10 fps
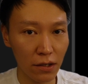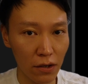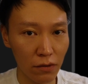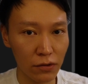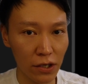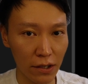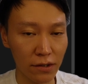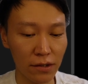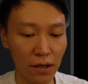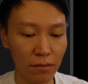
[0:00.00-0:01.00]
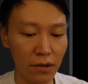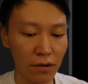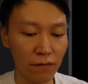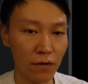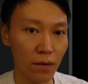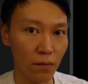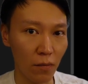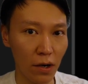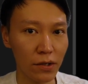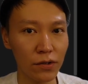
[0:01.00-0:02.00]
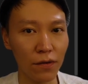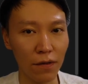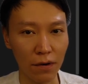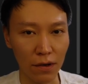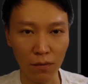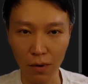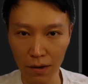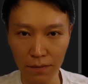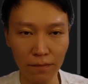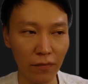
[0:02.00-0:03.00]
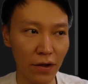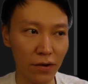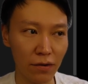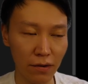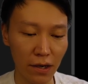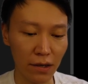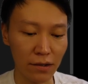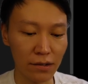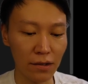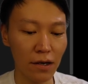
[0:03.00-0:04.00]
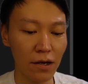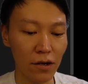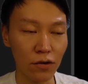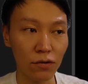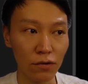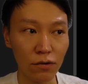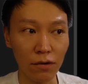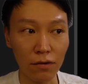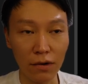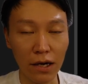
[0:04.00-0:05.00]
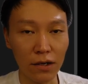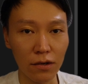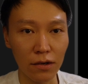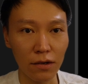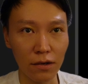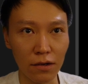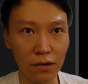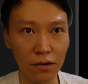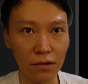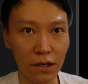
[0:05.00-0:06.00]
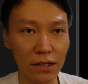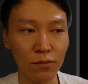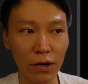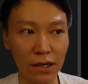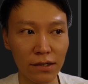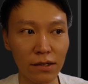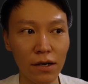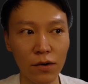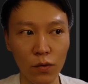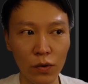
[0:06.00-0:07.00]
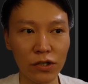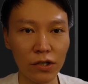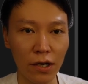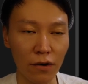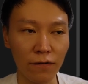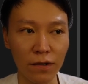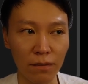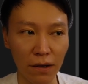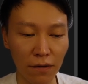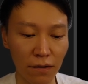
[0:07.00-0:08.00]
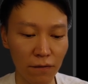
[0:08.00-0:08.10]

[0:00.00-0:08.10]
know Chinese number from 1 to 31, then you can you can express which day of the month.